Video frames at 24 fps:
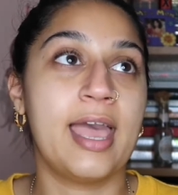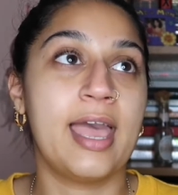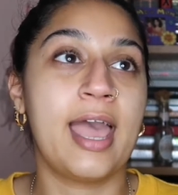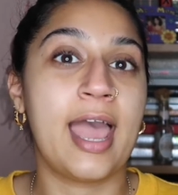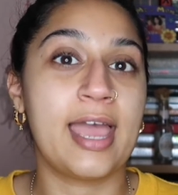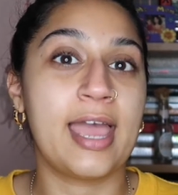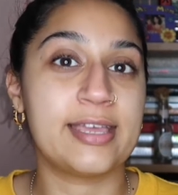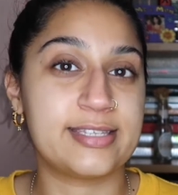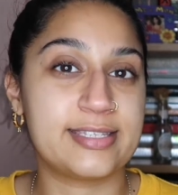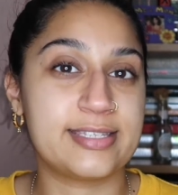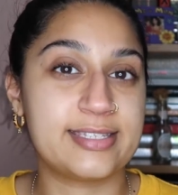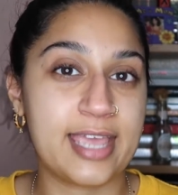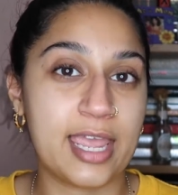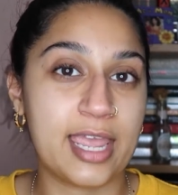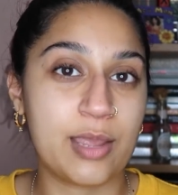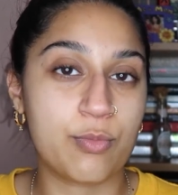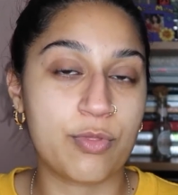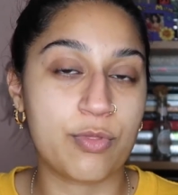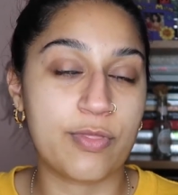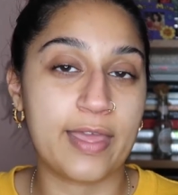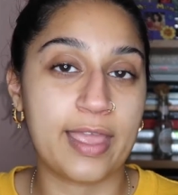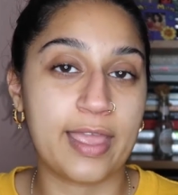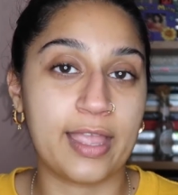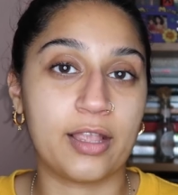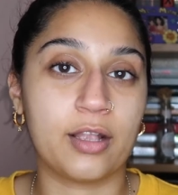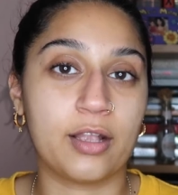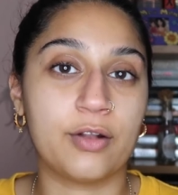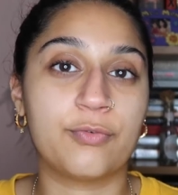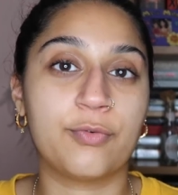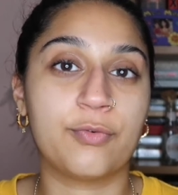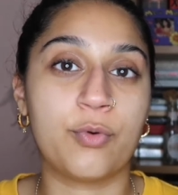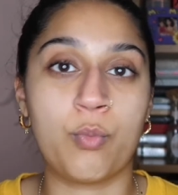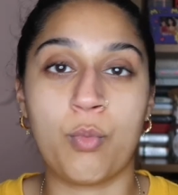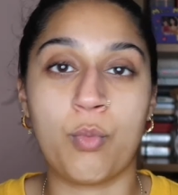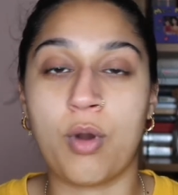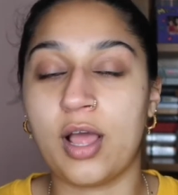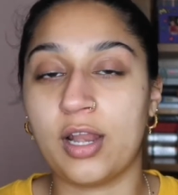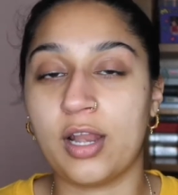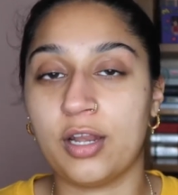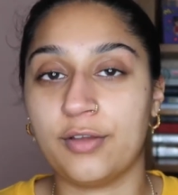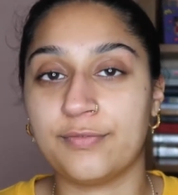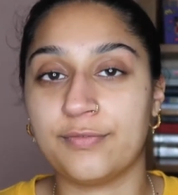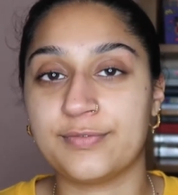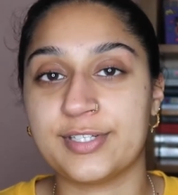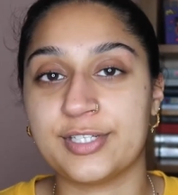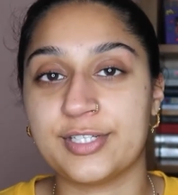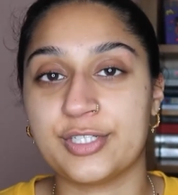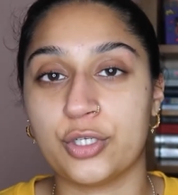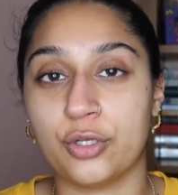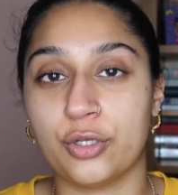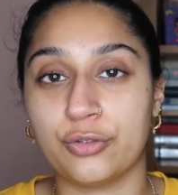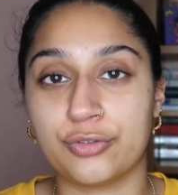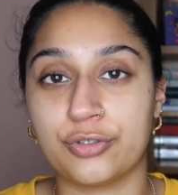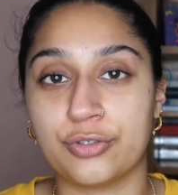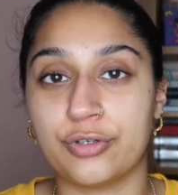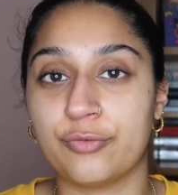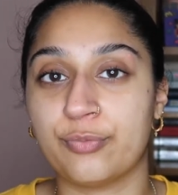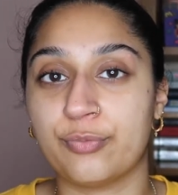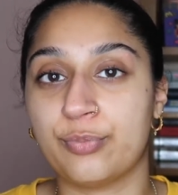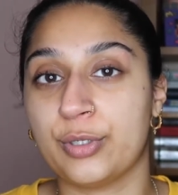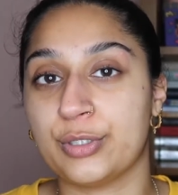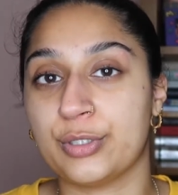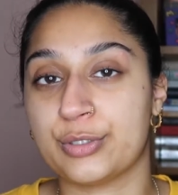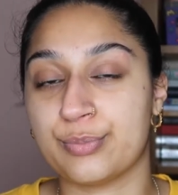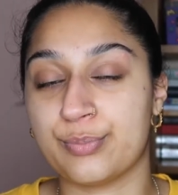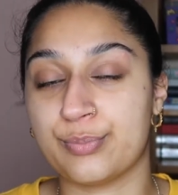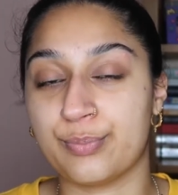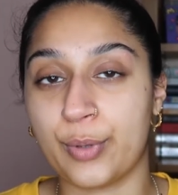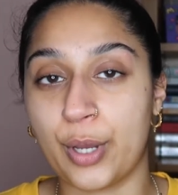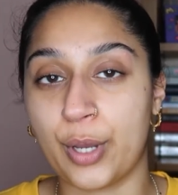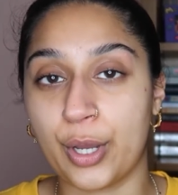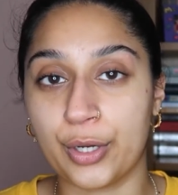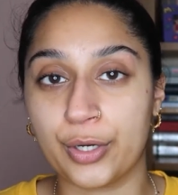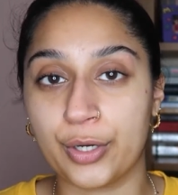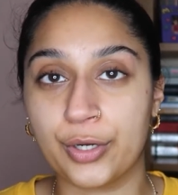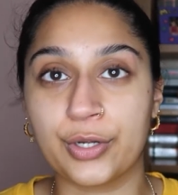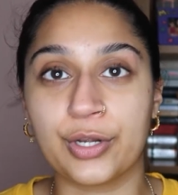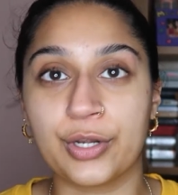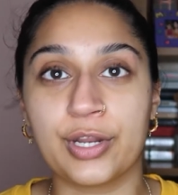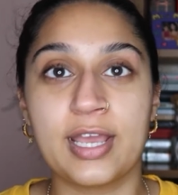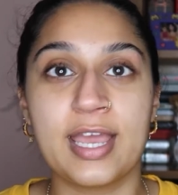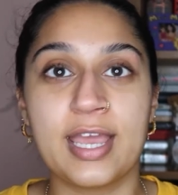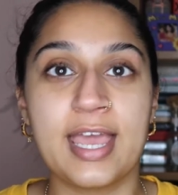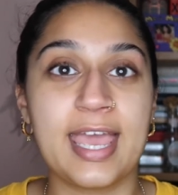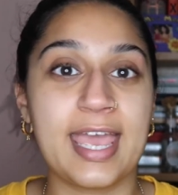and it's the same thing from what I loved in Children of Blood and Bone,